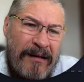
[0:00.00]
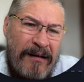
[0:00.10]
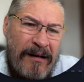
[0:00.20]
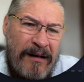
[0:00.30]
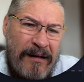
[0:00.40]

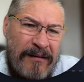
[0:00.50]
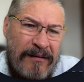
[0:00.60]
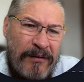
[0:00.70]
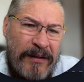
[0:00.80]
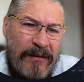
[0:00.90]
Uh, it's
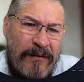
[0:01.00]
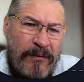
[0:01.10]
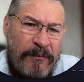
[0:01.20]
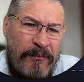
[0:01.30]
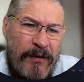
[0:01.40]
looking
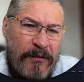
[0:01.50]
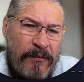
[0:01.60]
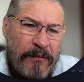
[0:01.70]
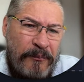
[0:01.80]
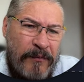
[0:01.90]
to you
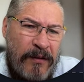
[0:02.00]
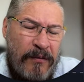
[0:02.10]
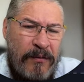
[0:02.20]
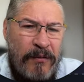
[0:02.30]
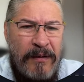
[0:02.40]
know,
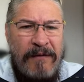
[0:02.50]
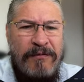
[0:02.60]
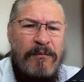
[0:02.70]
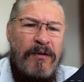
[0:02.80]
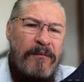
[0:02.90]
do give
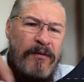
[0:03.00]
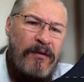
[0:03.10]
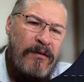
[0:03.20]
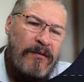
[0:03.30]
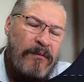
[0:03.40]
some
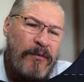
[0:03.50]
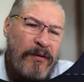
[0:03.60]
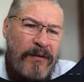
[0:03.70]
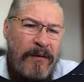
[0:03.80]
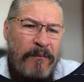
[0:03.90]
of some of
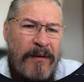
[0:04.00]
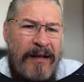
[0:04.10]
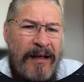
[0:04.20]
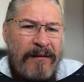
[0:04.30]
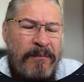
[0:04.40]
those uh,
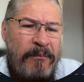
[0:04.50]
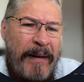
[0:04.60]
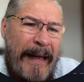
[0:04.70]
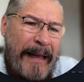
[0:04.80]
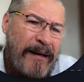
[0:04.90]
gains
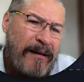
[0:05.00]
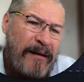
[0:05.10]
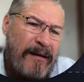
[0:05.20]
back.